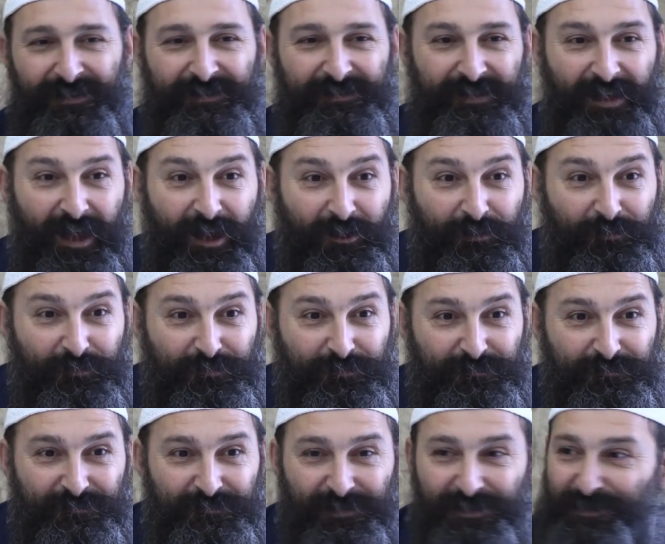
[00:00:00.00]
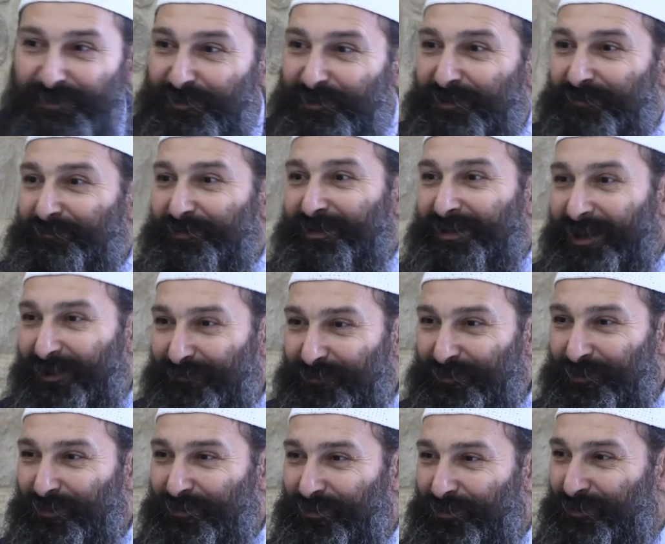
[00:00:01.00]
Now, what's going to be now
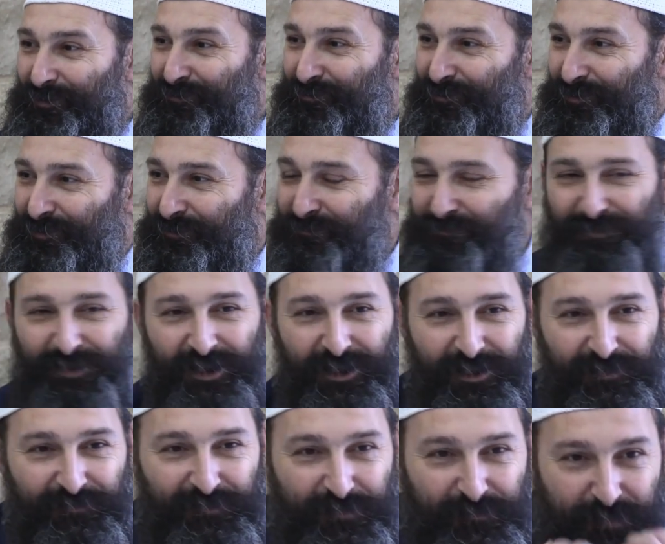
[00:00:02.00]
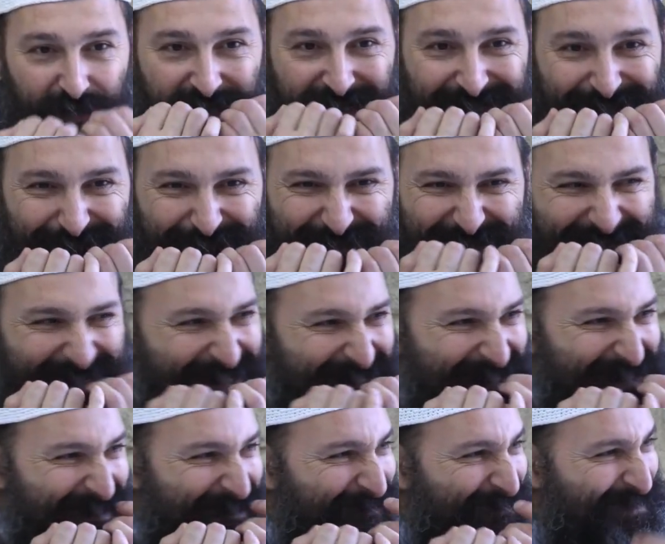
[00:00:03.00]
with the third room? Everybody's
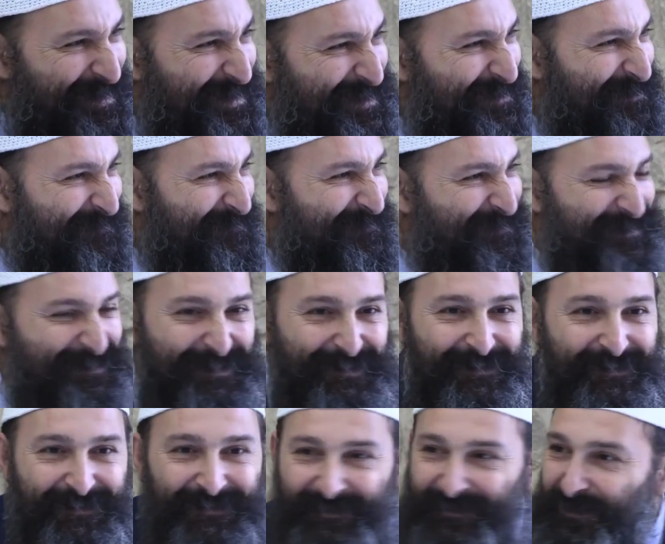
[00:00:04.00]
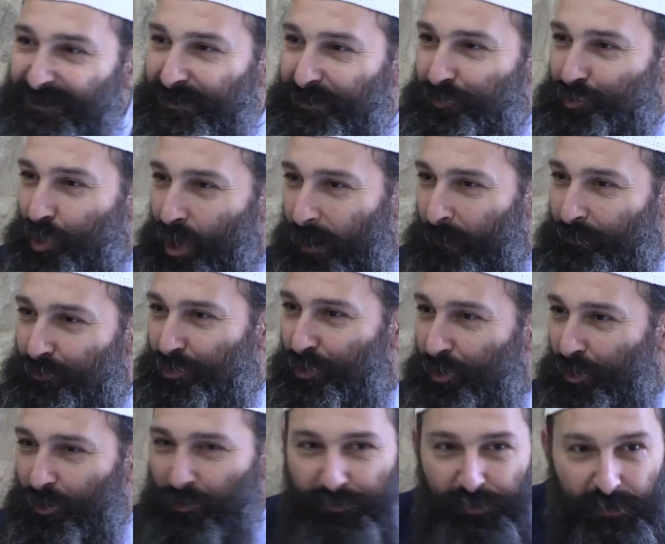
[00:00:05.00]
biting their nails. Drum
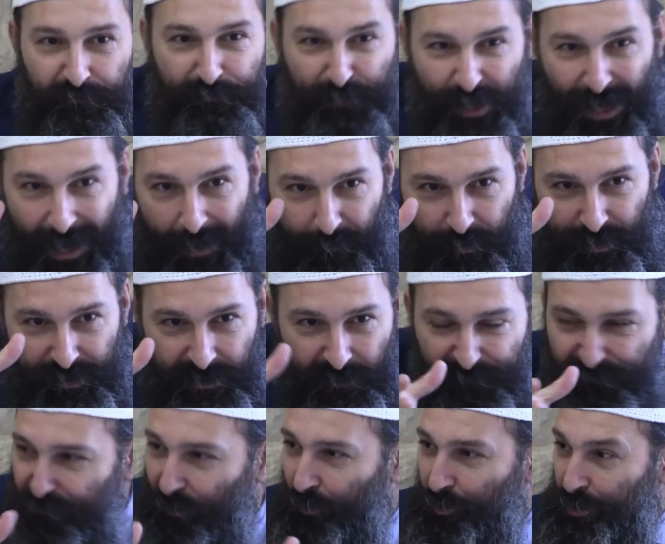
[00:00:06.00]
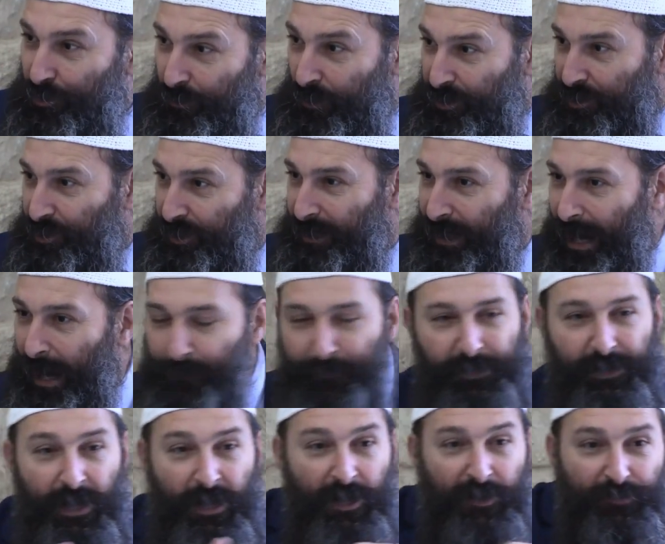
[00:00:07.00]
roll, their cameras are focused. What's going to happen?